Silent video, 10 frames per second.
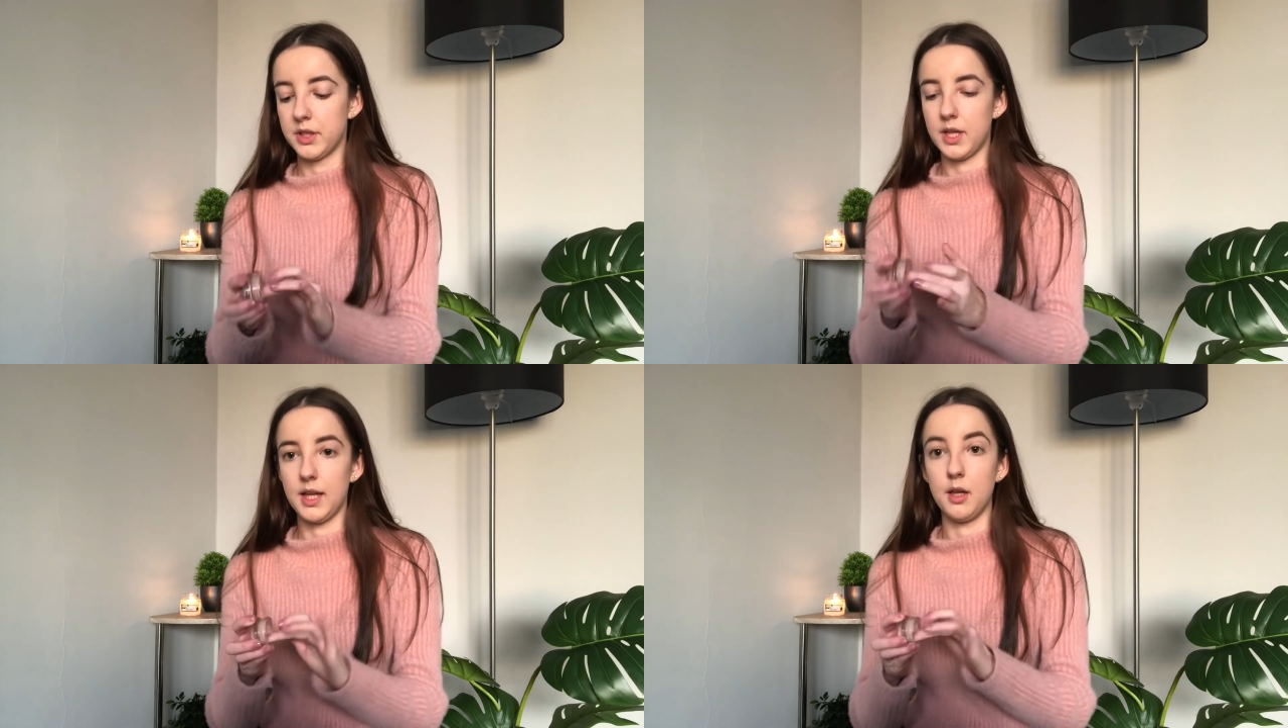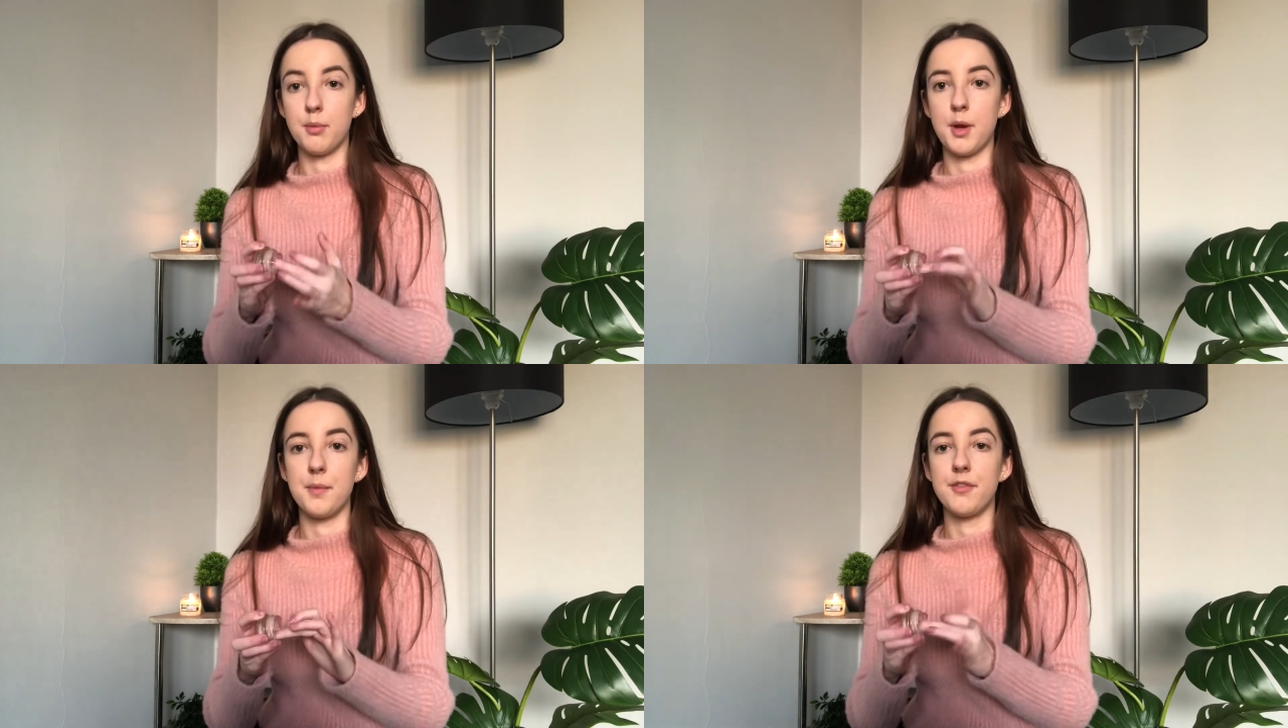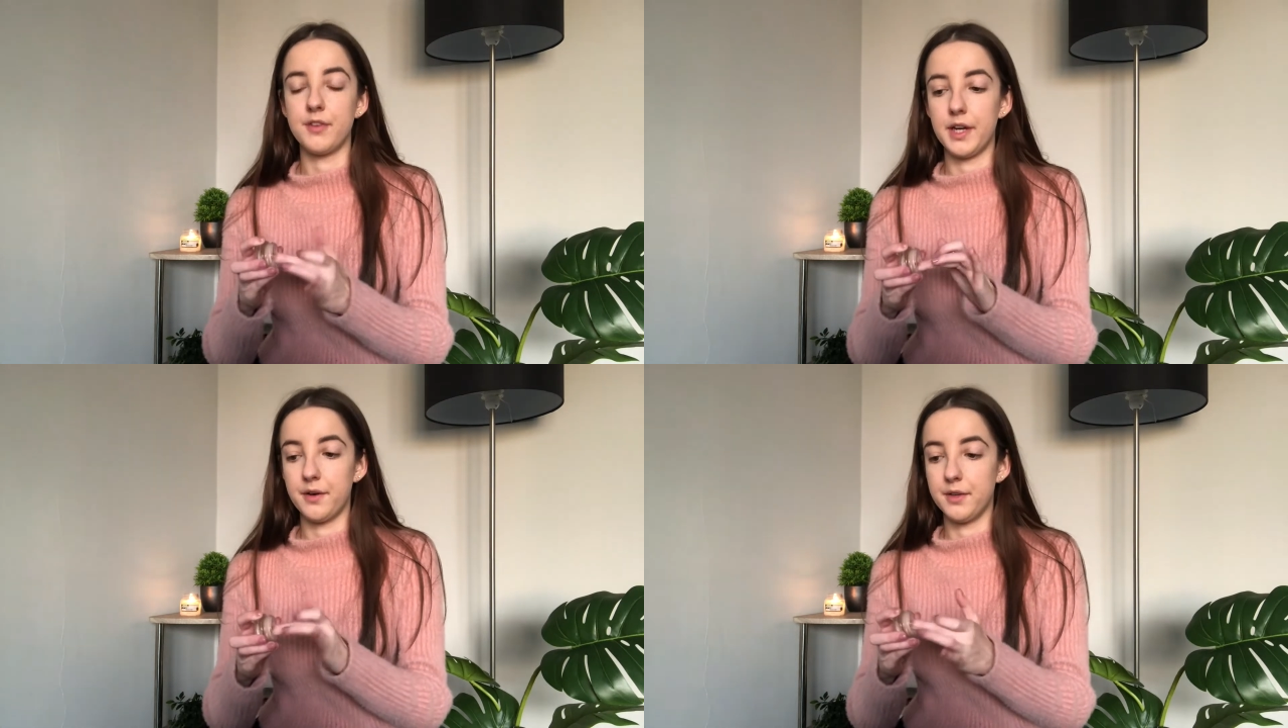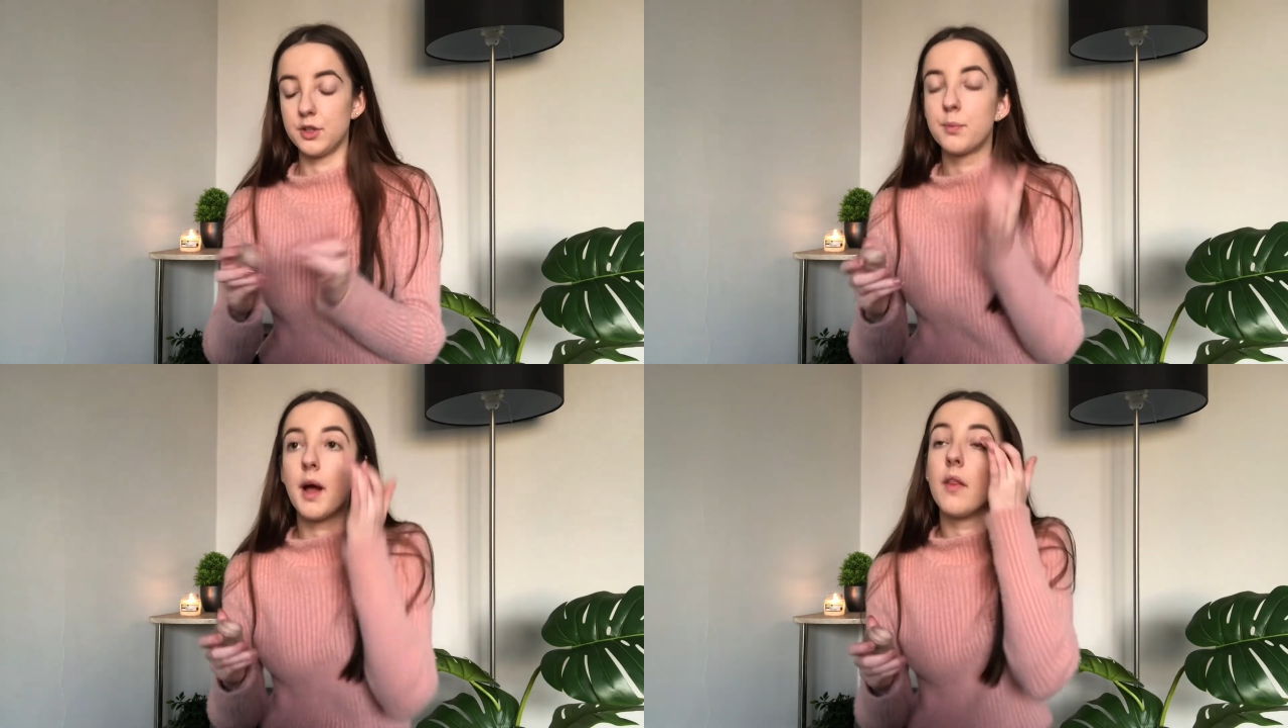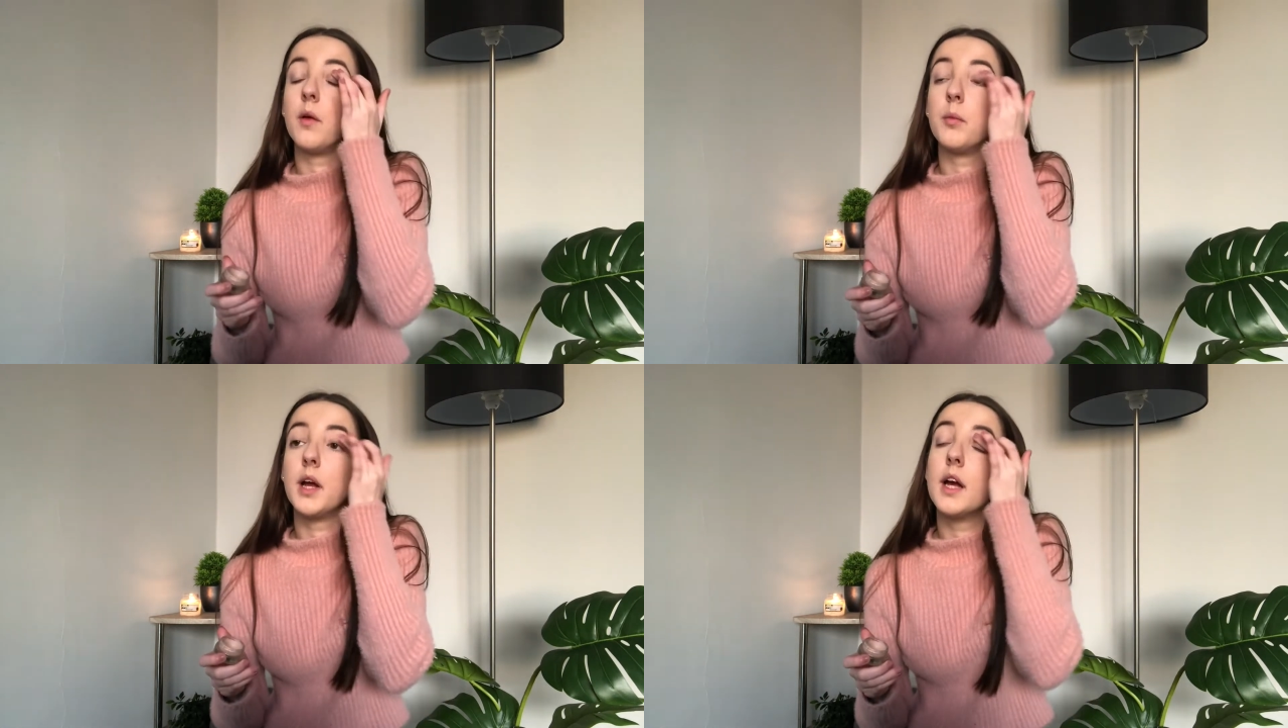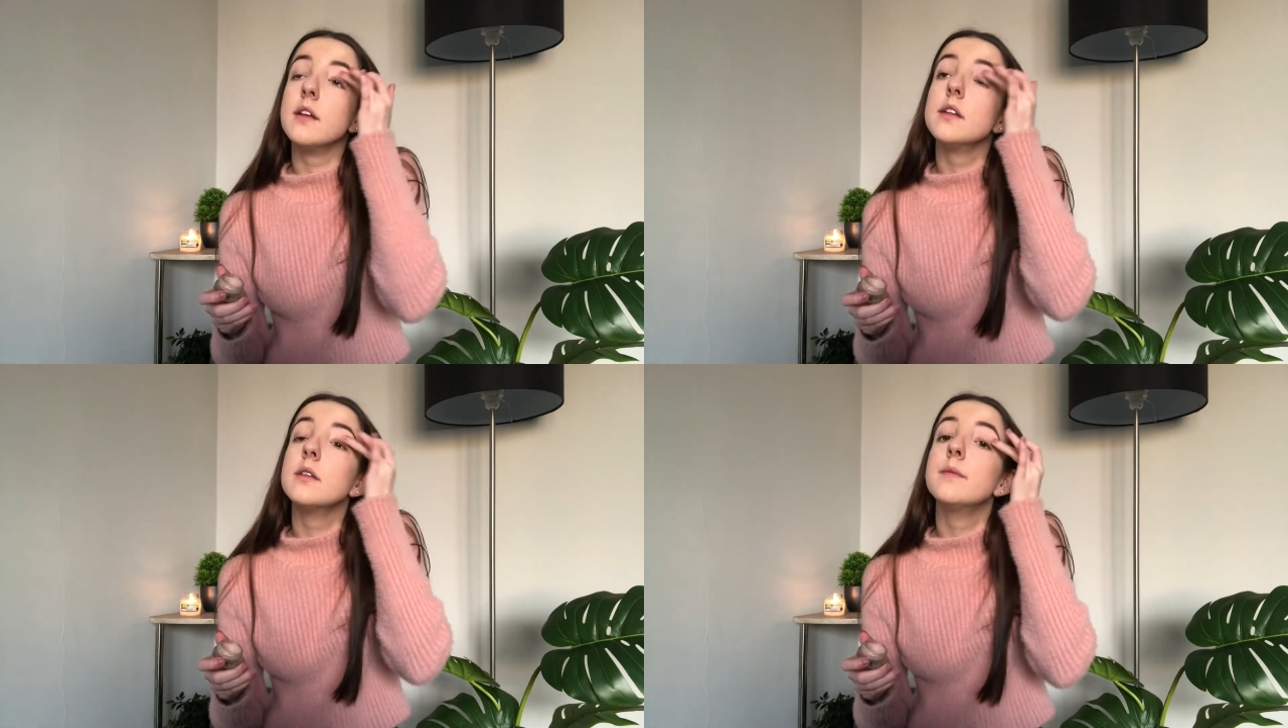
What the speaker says: to get a little bit on my finger and just pat that on my eyes.